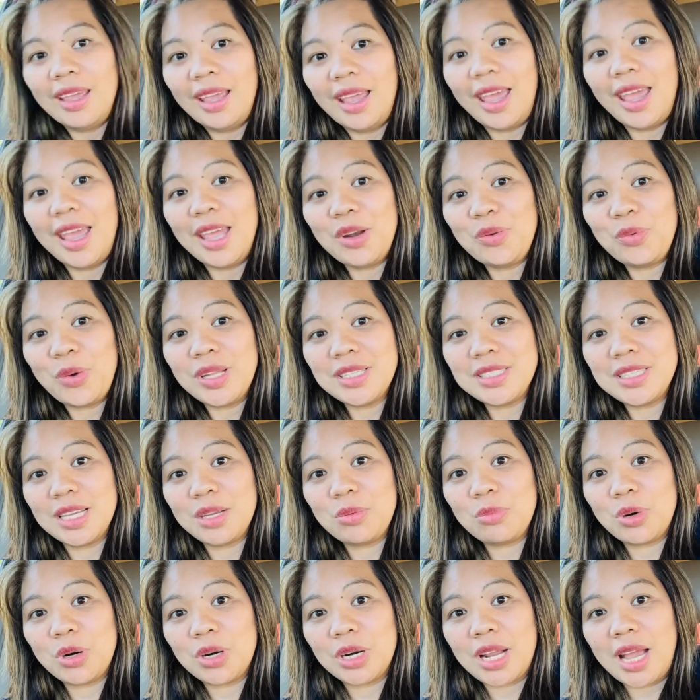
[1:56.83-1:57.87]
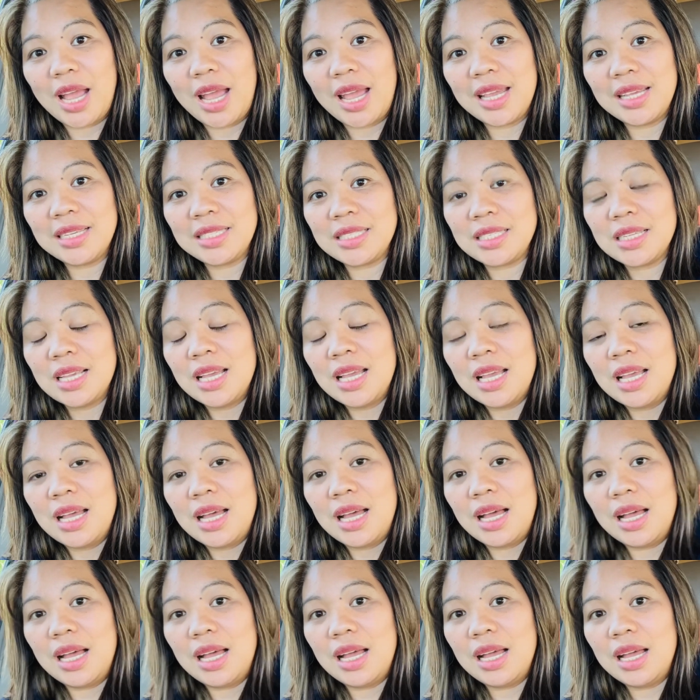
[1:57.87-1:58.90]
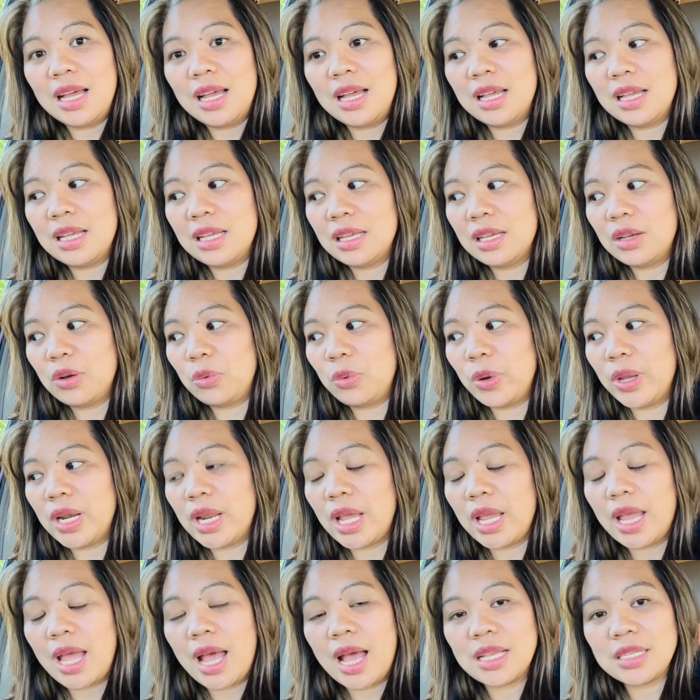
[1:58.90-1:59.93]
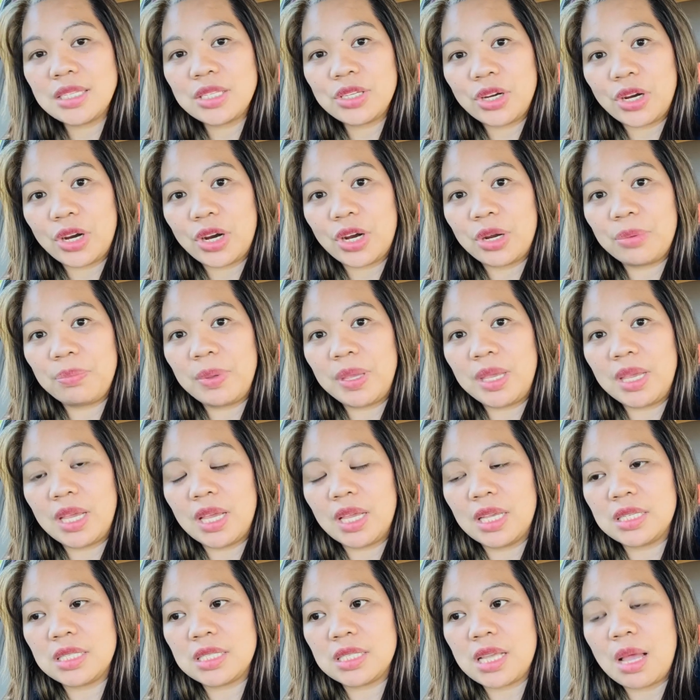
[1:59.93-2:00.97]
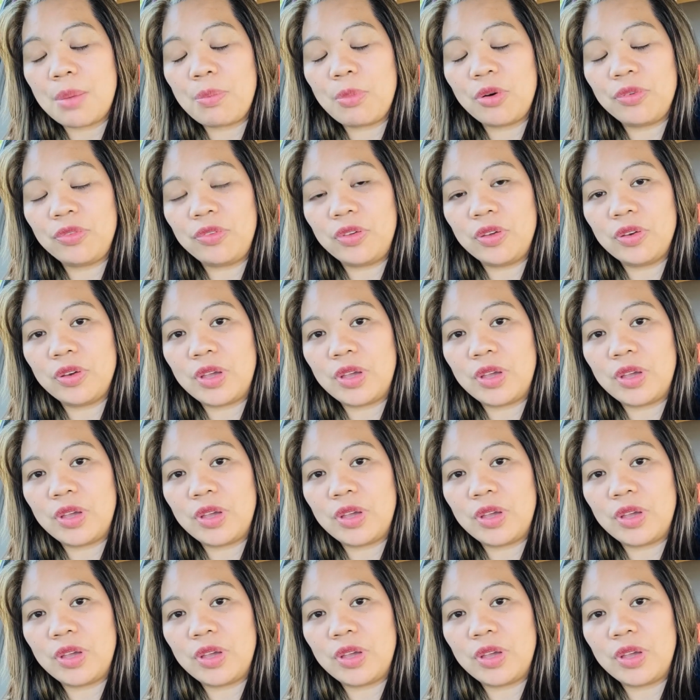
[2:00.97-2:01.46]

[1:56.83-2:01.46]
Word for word: And one thing more, guys. When I asked her, because some of you